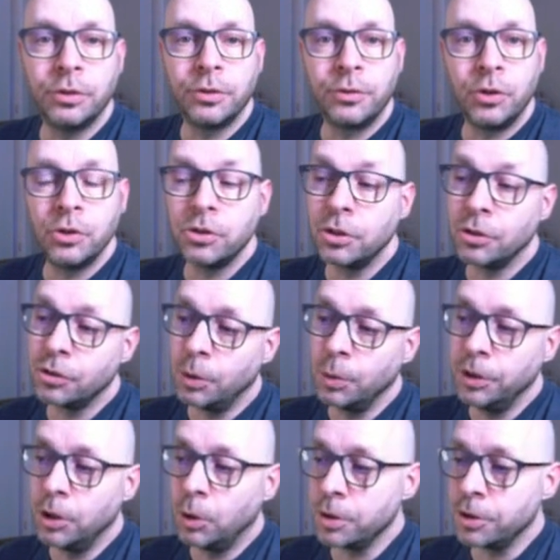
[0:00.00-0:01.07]
first so we
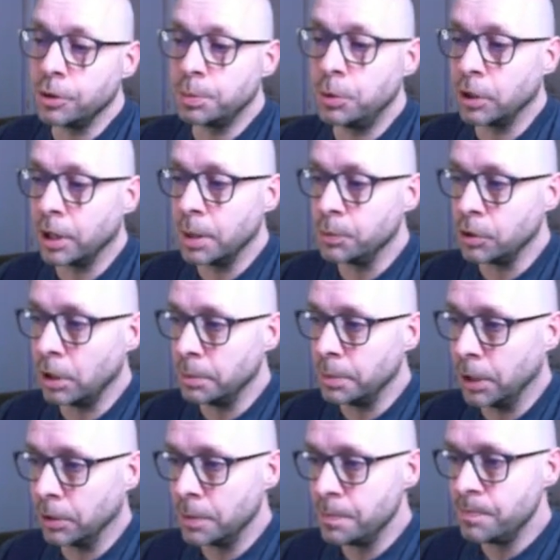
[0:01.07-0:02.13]
know what this program is all
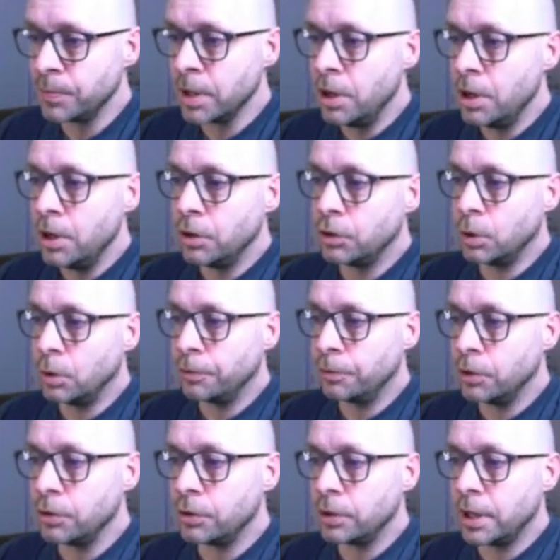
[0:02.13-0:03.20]
about. So
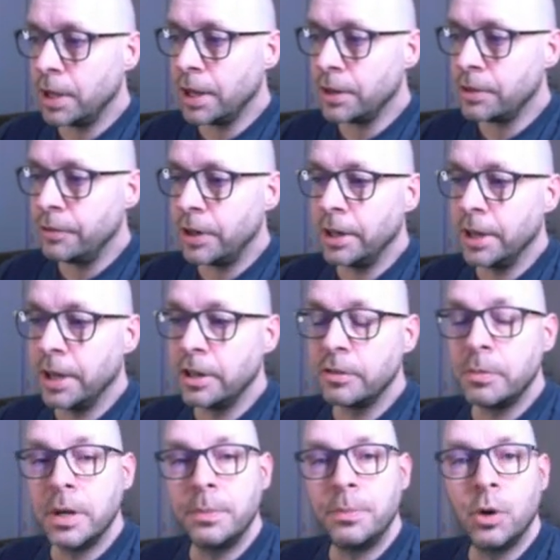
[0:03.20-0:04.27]
first, at the very end of
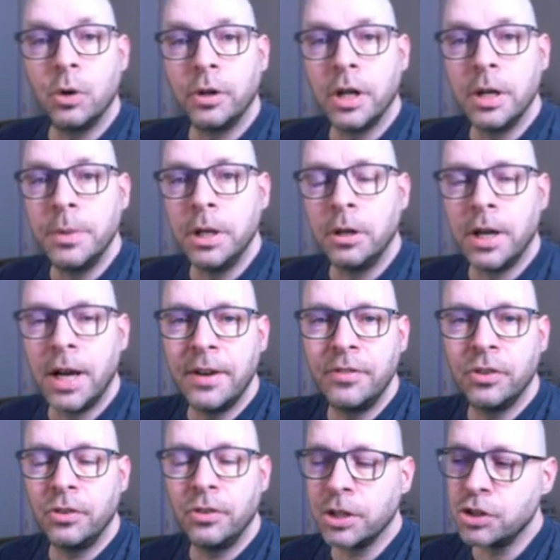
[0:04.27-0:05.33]
my program here, I have a
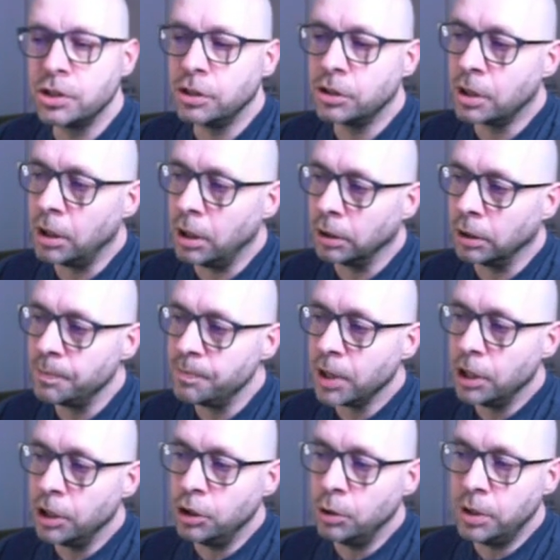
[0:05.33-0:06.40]
section called
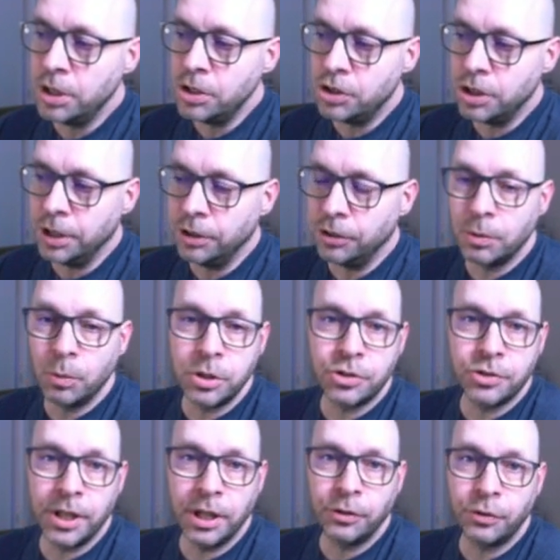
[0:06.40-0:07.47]
UDGs, which
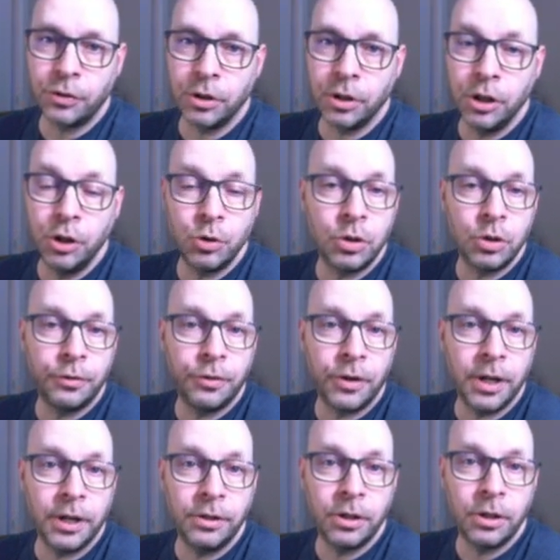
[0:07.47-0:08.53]
stands for
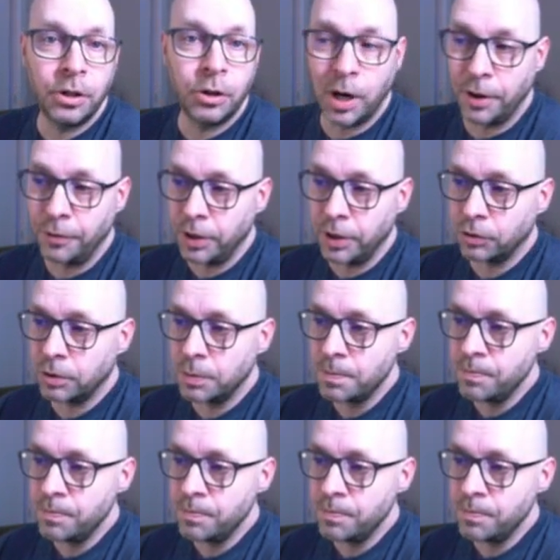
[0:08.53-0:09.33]
user-defined graphics.